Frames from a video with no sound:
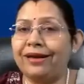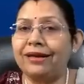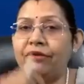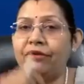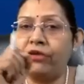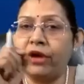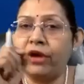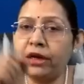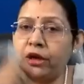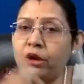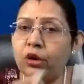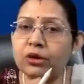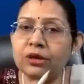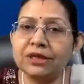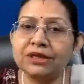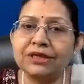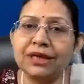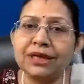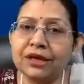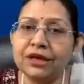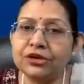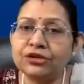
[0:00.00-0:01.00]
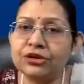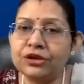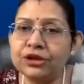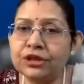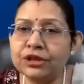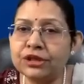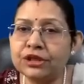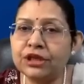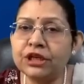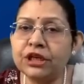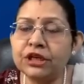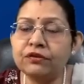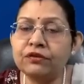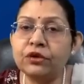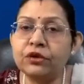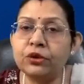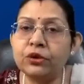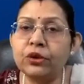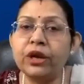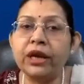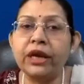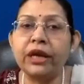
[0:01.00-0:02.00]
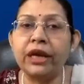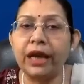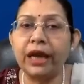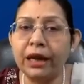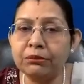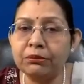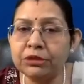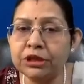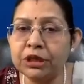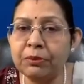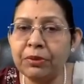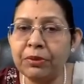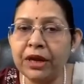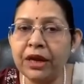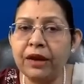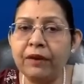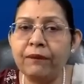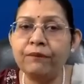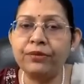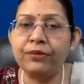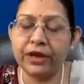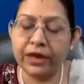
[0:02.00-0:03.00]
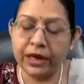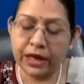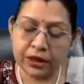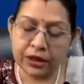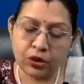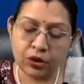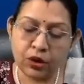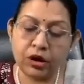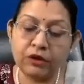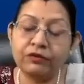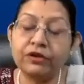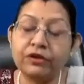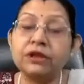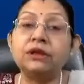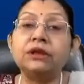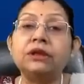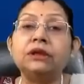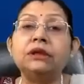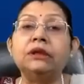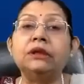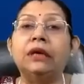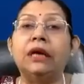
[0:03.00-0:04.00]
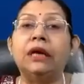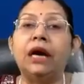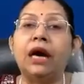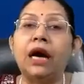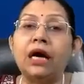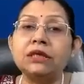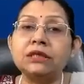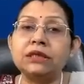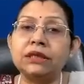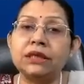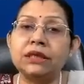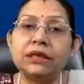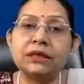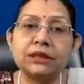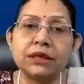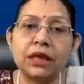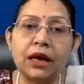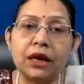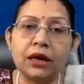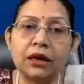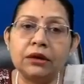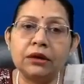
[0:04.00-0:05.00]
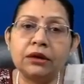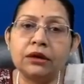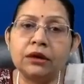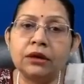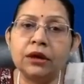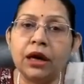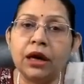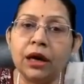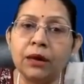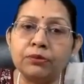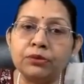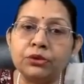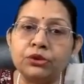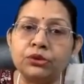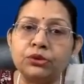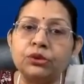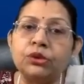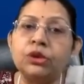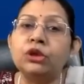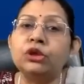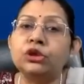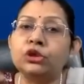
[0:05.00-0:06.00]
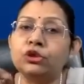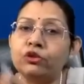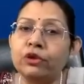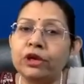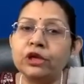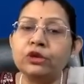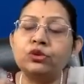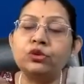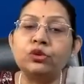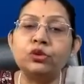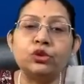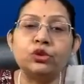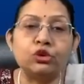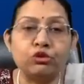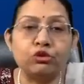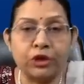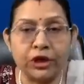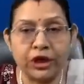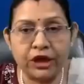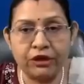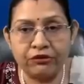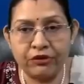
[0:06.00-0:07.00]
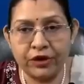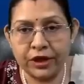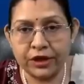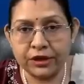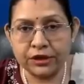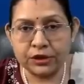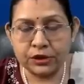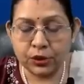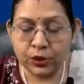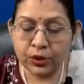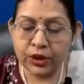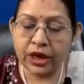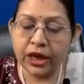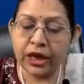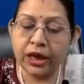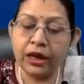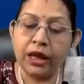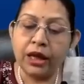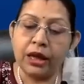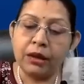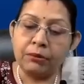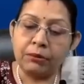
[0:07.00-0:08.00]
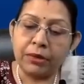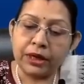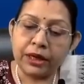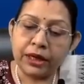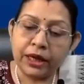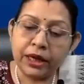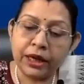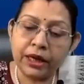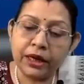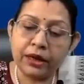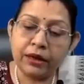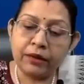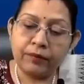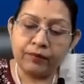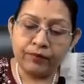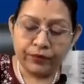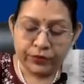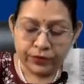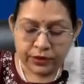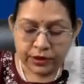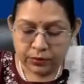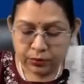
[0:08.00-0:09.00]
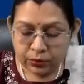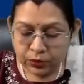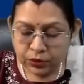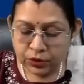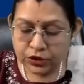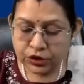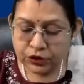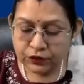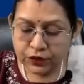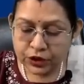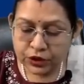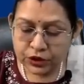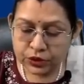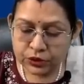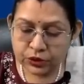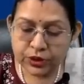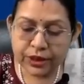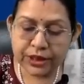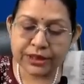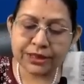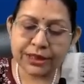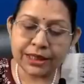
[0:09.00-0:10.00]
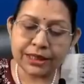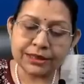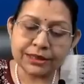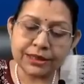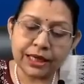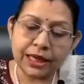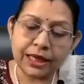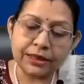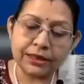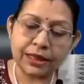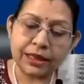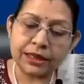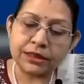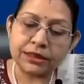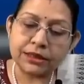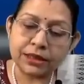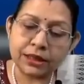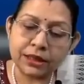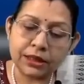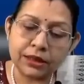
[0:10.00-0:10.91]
it, one doctor signature is needed for doing an MTP, they had gone with the answer as up to 12 to 20 weeks, okay? But here, the most of the students are saying that